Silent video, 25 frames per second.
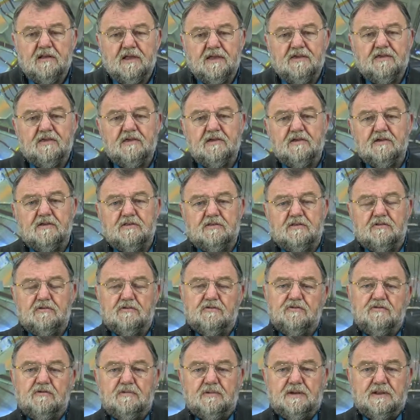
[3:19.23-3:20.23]
This has
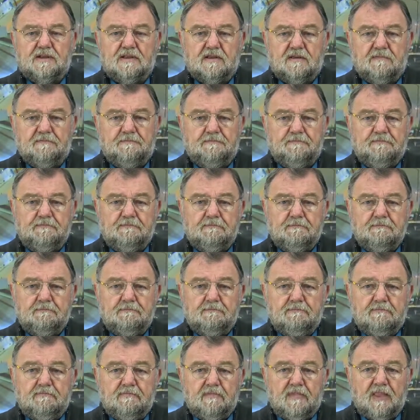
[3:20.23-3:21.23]
no
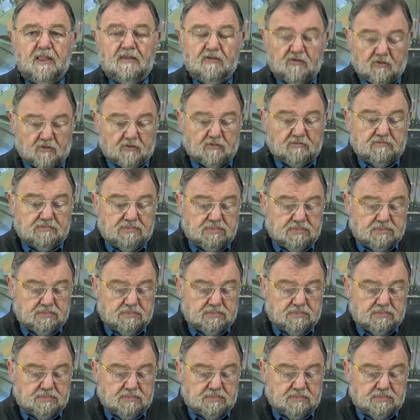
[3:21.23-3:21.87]
iron core.